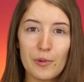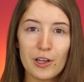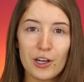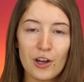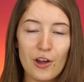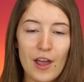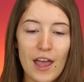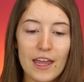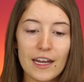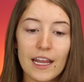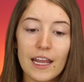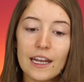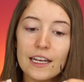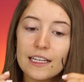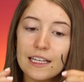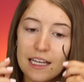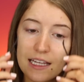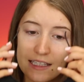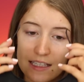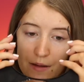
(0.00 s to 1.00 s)
I'm gonna go ahead
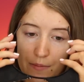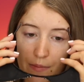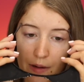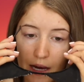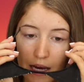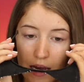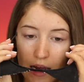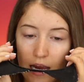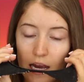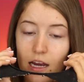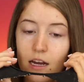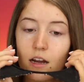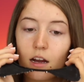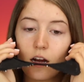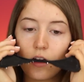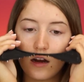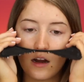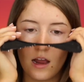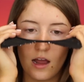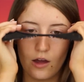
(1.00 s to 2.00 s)
and get my
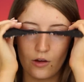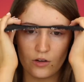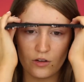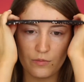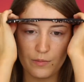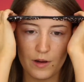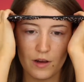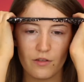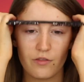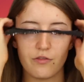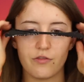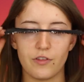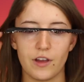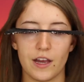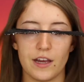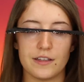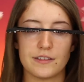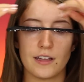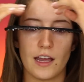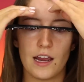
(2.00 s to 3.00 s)
hair out of my
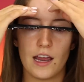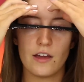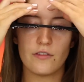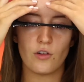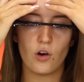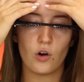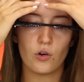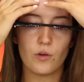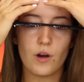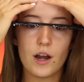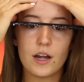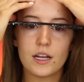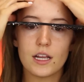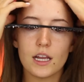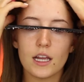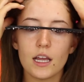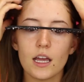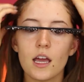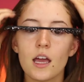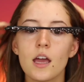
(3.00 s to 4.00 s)
face. I have
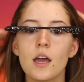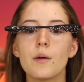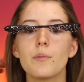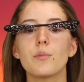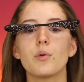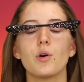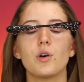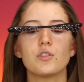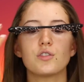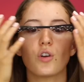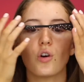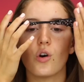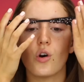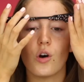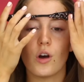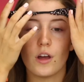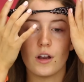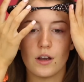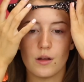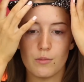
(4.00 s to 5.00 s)
already put
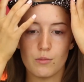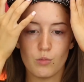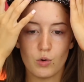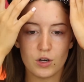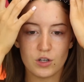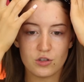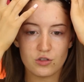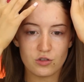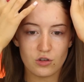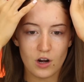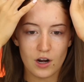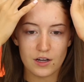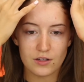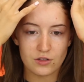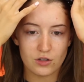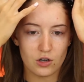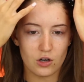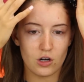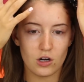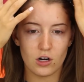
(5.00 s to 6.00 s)
on
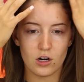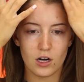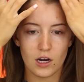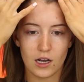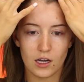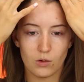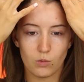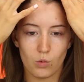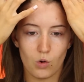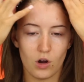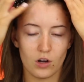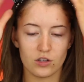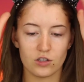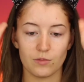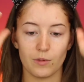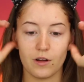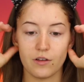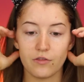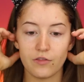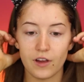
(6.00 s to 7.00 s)
moisturizer and
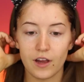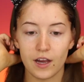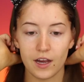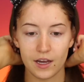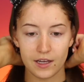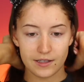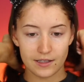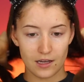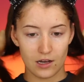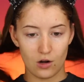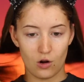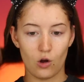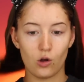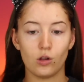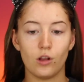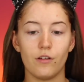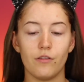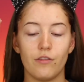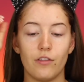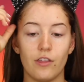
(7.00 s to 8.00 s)
washed my face and
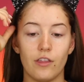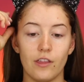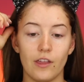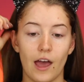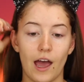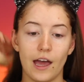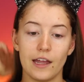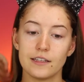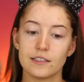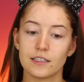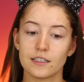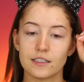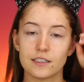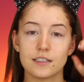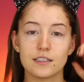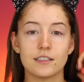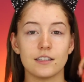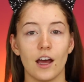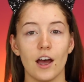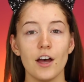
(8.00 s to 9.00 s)
all of that
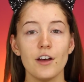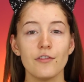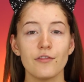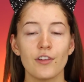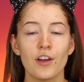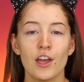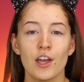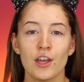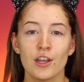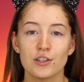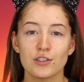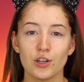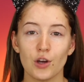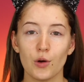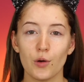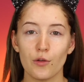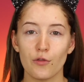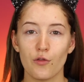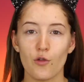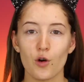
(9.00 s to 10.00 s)
stuff.
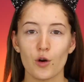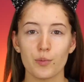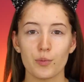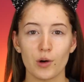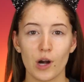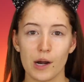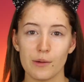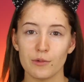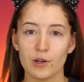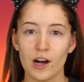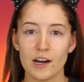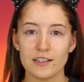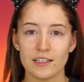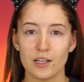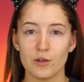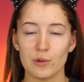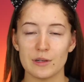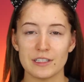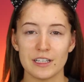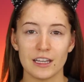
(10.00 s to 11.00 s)
So for primer, I
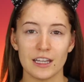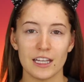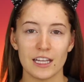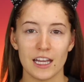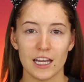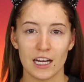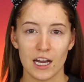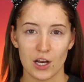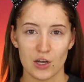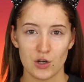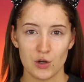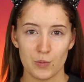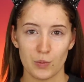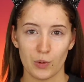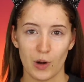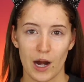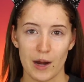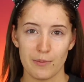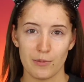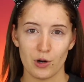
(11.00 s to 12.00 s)
did recently get a new
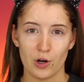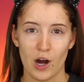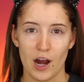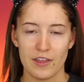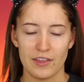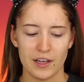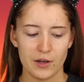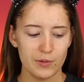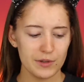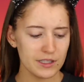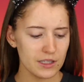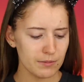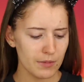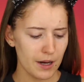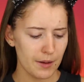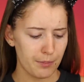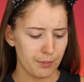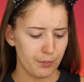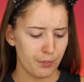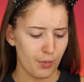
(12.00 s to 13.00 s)
primer. I think it was in my